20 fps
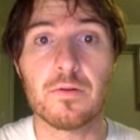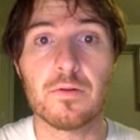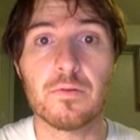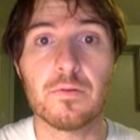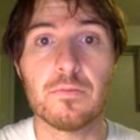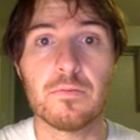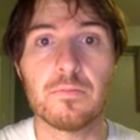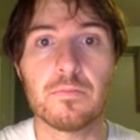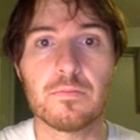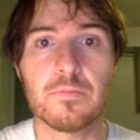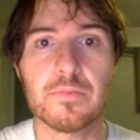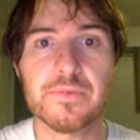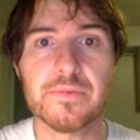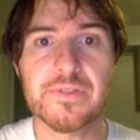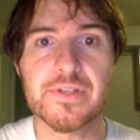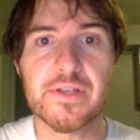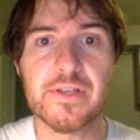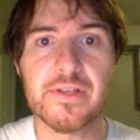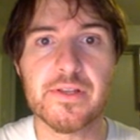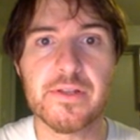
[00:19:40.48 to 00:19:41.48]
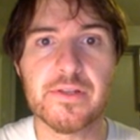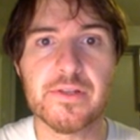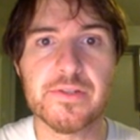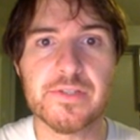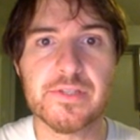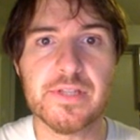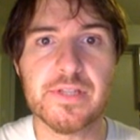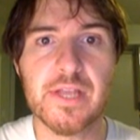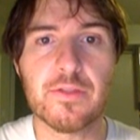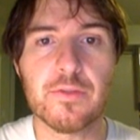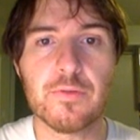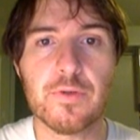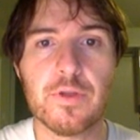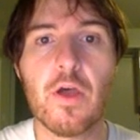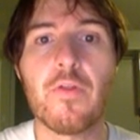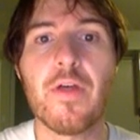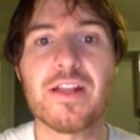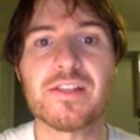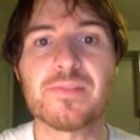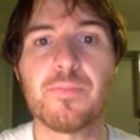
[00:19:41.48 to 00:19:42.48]
it says 10.3.
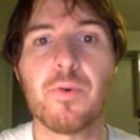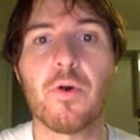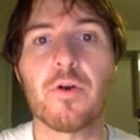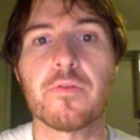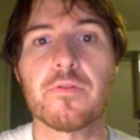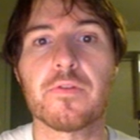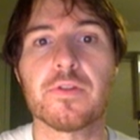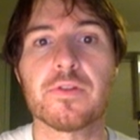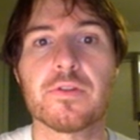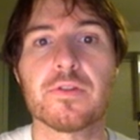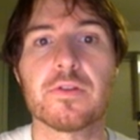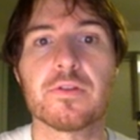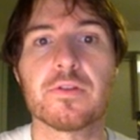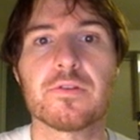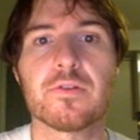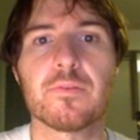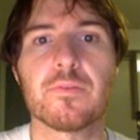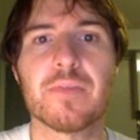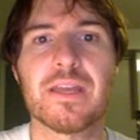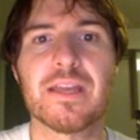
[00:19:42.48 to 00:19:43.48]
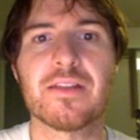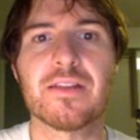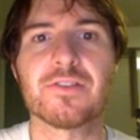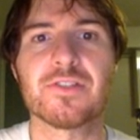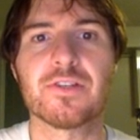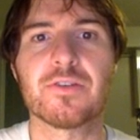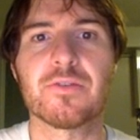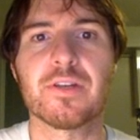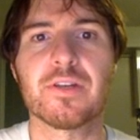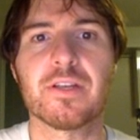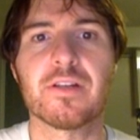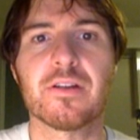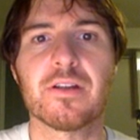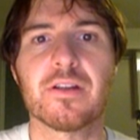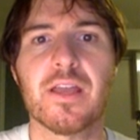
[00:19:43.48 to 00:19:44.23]
Oh, that's part of the domain showing here.